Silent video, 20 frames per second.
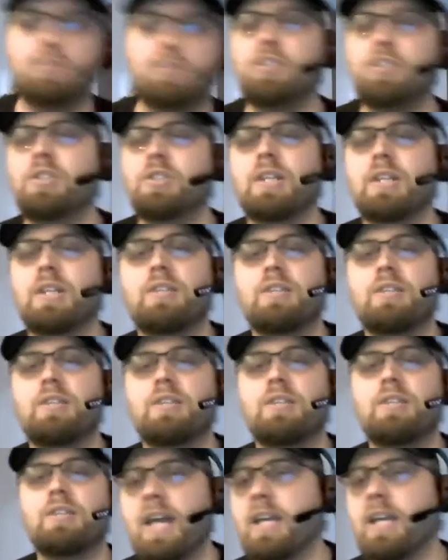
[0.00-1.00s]
I don't know if he'll
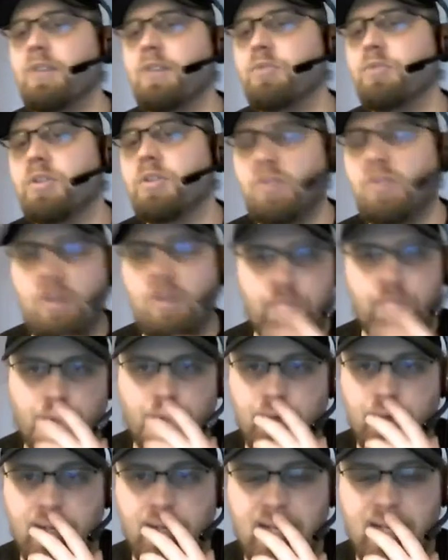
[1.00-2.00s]
make the cut. I
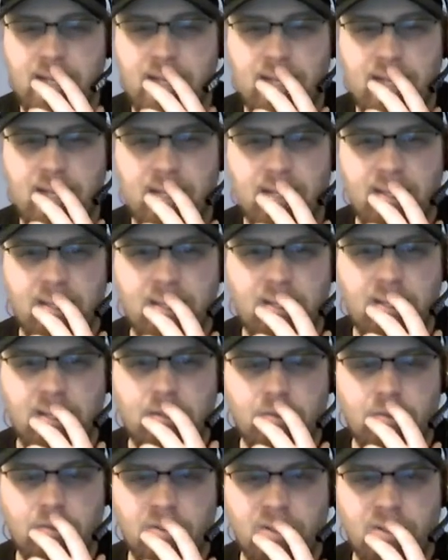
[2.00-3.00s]
love this
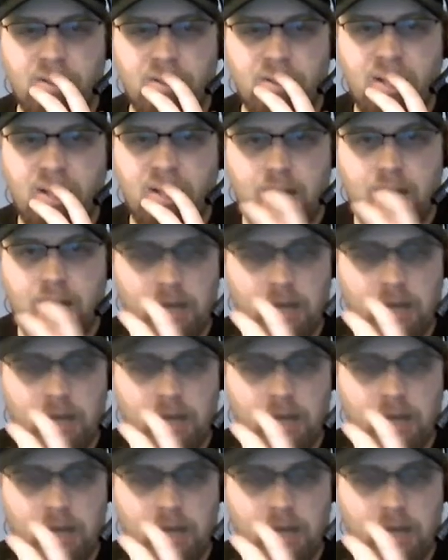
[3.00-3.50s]
card. Anything